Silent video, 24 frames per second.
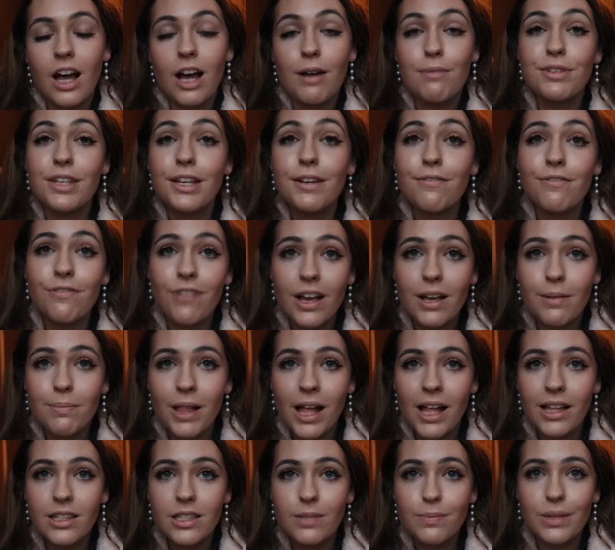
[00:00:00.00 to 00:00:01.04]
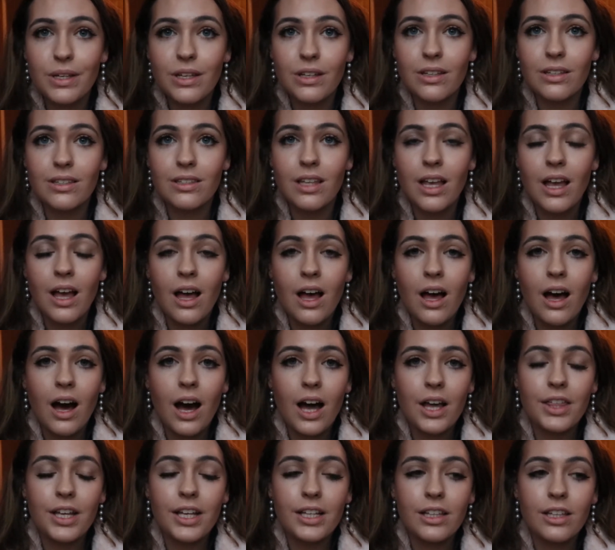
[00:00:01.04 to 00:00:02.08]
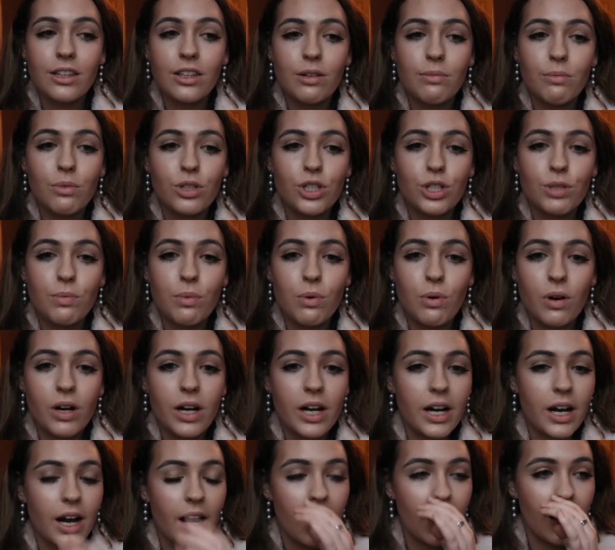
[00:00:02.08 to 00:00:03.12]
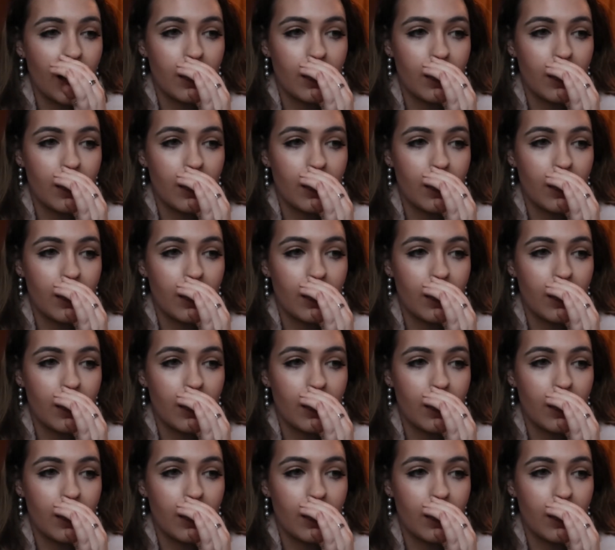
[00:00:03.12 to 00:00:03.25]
I'm saying fake plants because I think that they're much more